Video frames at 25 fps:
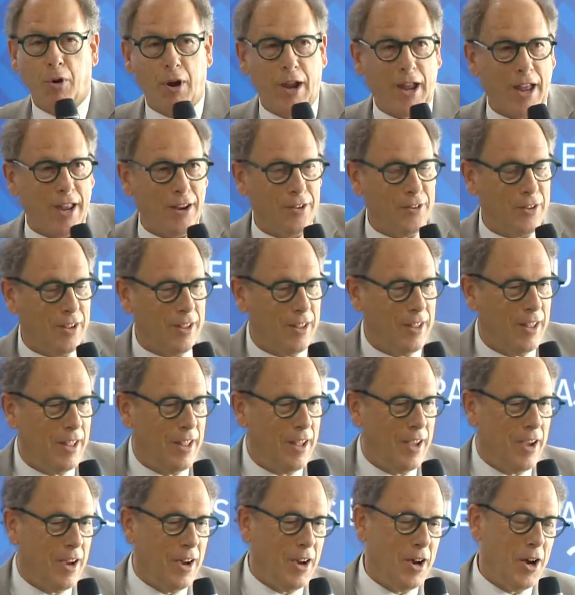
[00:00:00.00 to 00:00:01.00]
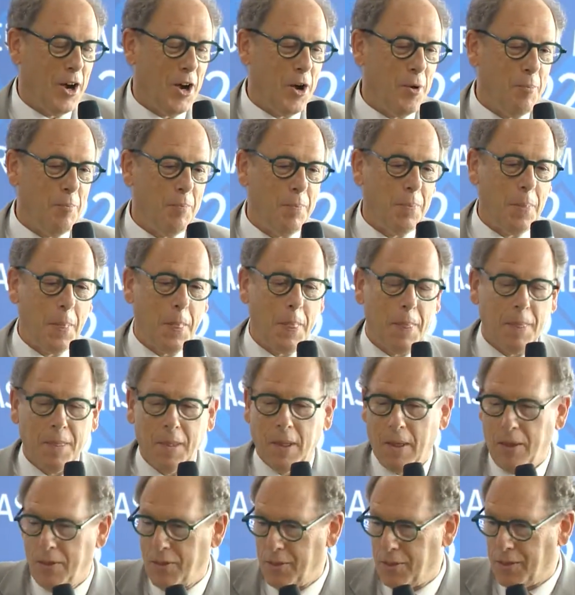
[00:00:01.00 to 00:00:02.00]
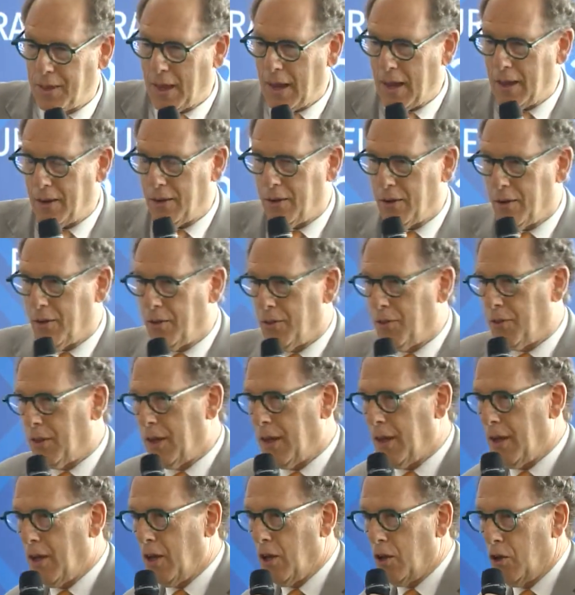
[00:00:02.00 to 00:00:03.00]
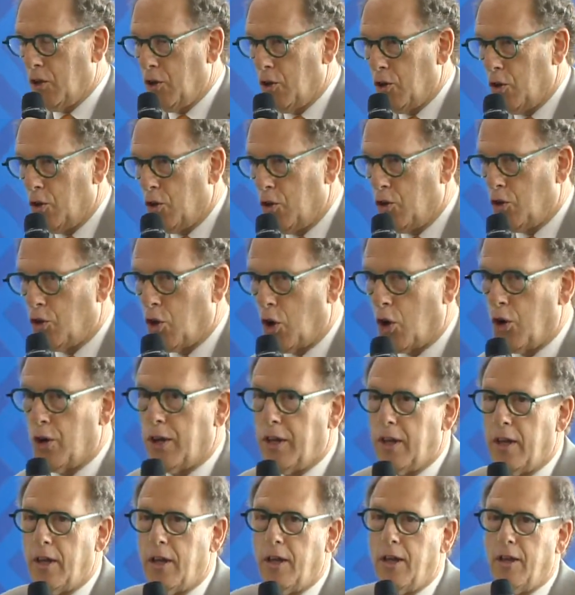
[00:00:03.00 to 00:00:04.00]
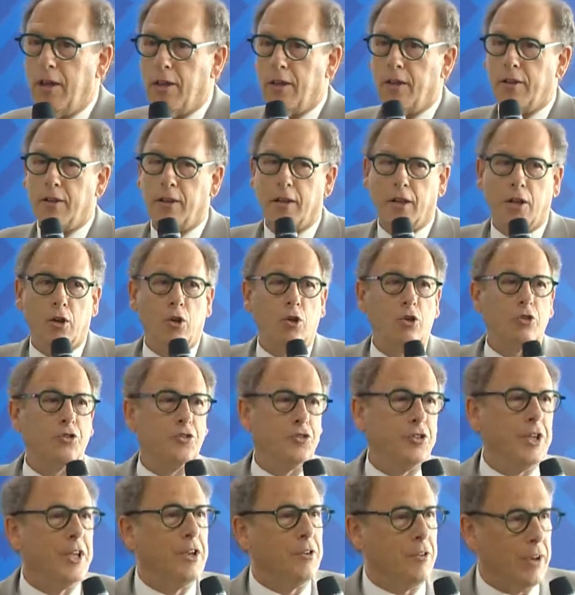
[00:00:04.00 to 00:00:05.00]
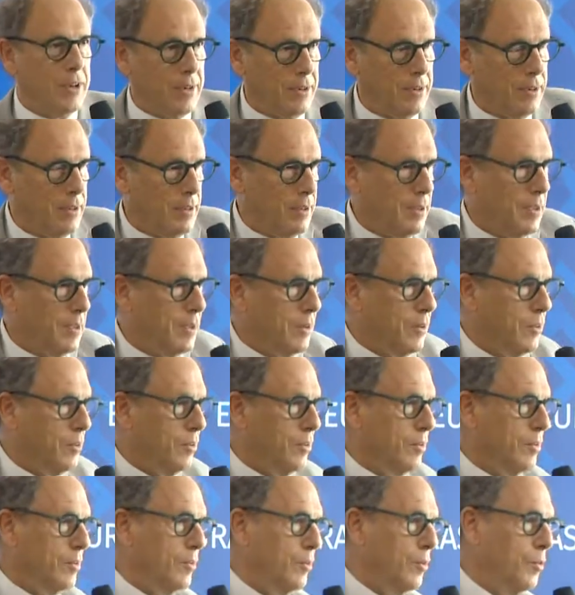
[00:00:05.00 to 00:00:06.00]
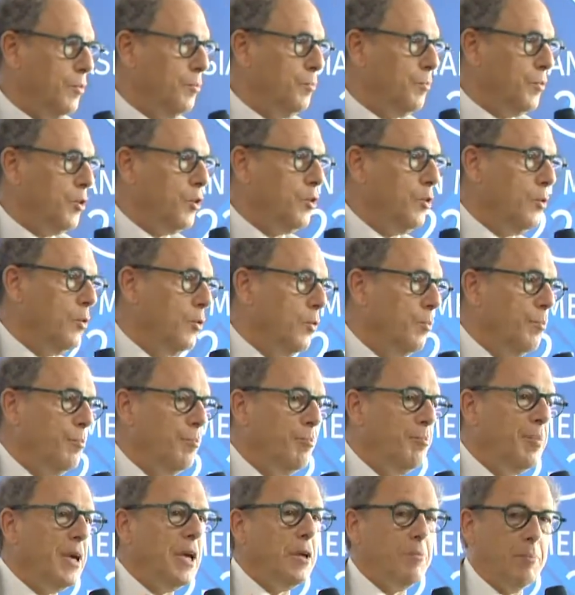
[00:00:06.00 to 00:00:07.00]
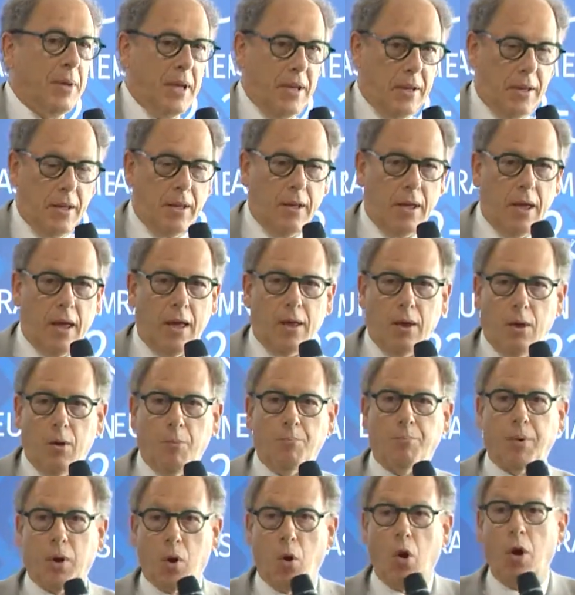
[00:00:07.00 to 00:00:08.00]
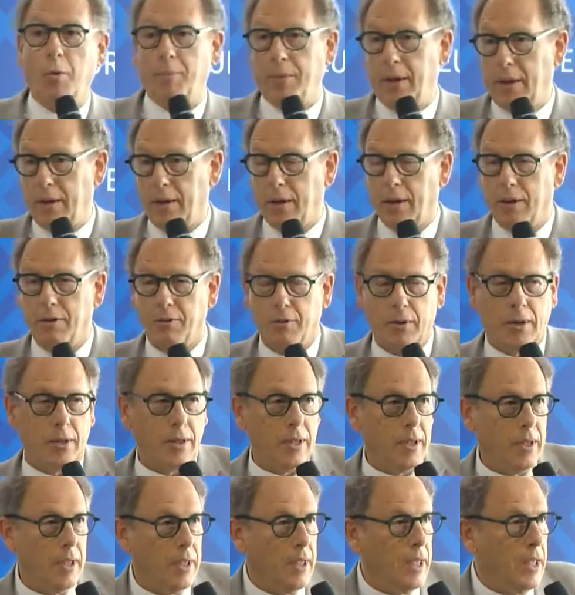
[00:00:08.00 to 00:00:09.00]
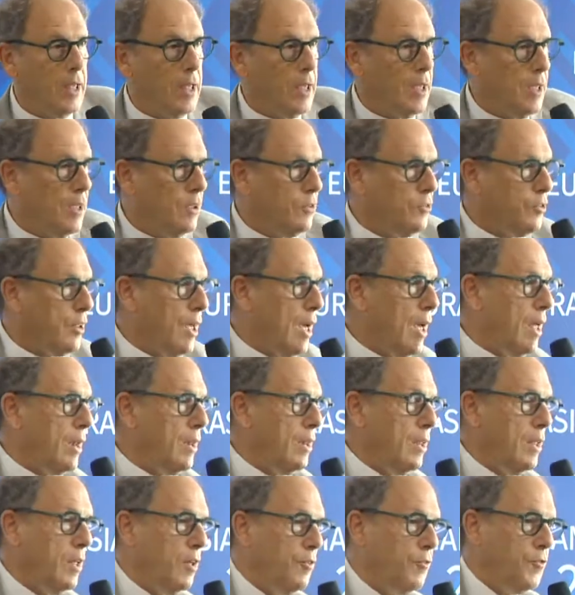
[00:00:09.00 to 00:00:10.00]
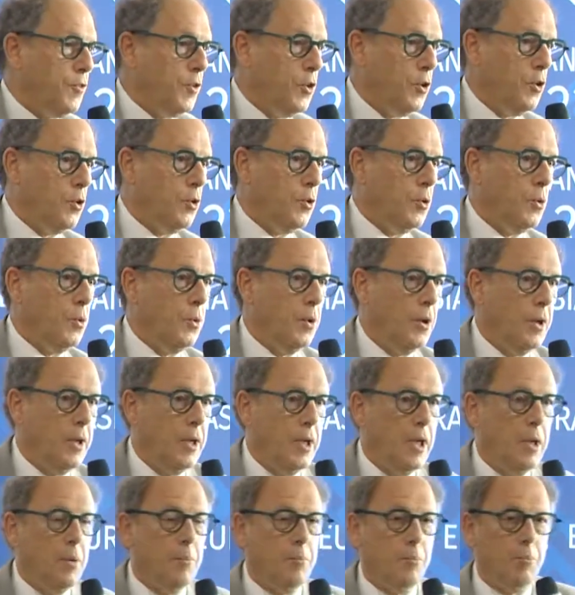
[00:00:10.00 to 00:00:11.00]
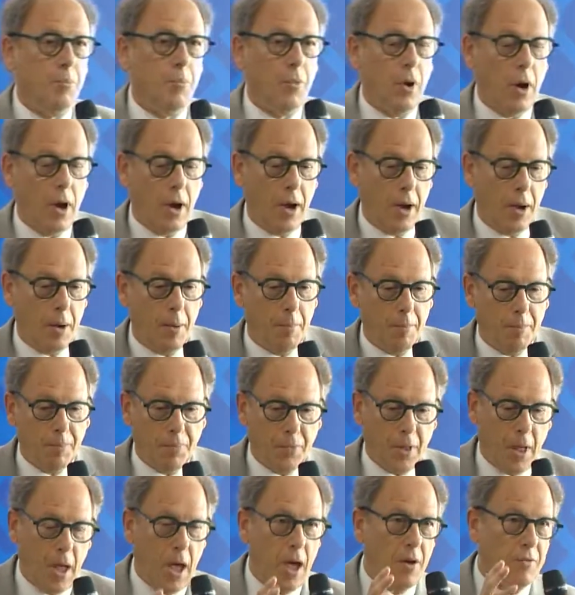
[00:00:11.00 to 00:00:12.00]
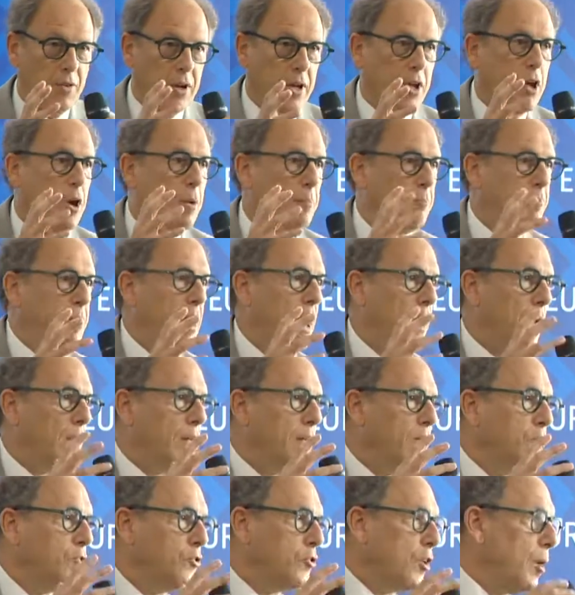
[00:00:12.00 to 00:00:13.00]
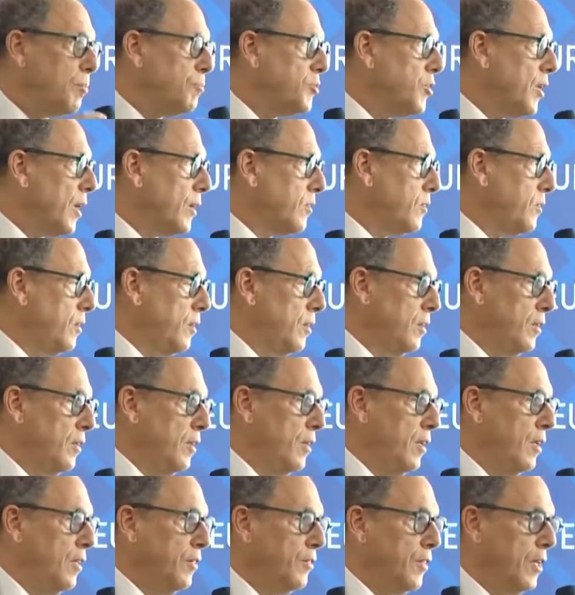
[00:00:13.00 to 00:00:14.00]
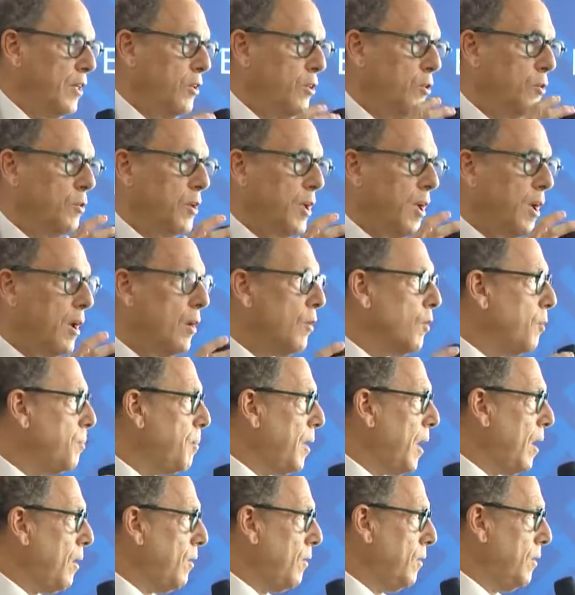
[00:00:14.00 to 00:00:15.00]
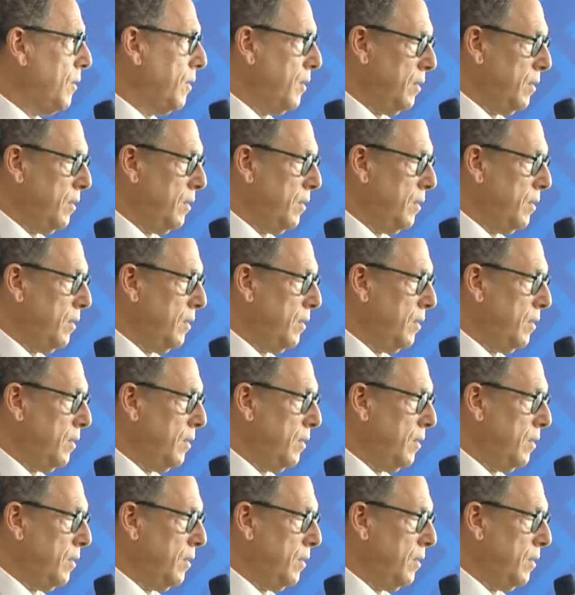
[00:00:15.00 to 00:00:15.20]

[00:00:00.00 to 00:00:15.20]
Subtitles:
brand, that the dirty little secret in big media, but all media really, is that if you have a compelling subject that you care about,